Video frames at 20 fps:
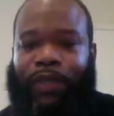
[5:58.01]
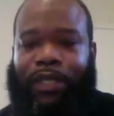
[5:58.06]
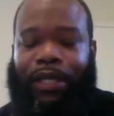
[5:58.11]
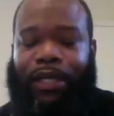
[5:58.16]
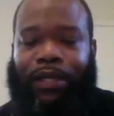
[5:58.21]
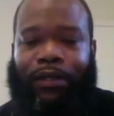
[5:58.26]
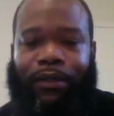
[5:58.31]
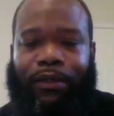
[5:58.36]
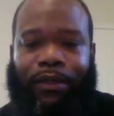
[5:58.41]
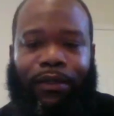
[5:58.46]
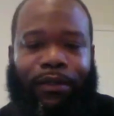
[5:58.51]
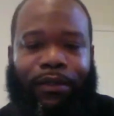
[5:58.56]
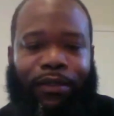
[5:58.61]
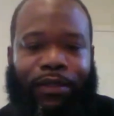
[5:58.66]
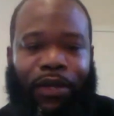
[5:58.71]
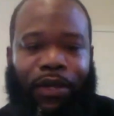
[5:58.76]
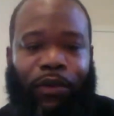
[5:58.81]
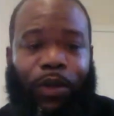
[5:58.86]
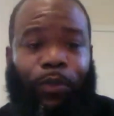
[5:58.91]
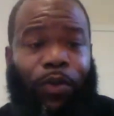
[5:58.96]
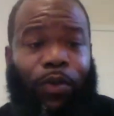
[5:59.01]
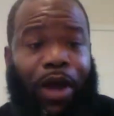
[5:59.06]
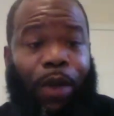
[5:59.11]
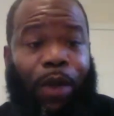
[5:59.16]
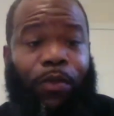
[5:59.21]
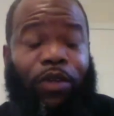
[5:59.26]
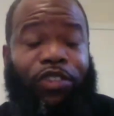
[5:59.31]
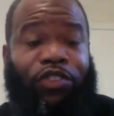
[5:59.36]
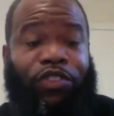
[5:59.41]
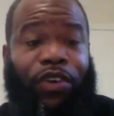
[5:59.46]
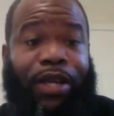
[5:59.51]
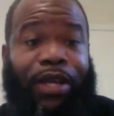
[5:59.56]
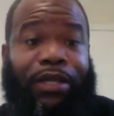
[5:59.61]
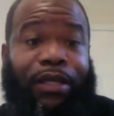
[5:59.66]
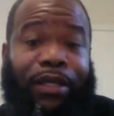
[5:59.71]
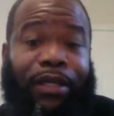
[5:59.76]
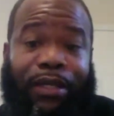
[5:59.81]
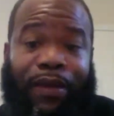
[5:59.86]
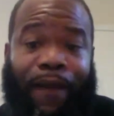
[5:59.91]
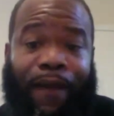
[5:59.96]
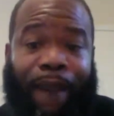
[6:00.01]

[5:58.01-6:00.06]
get the proper training,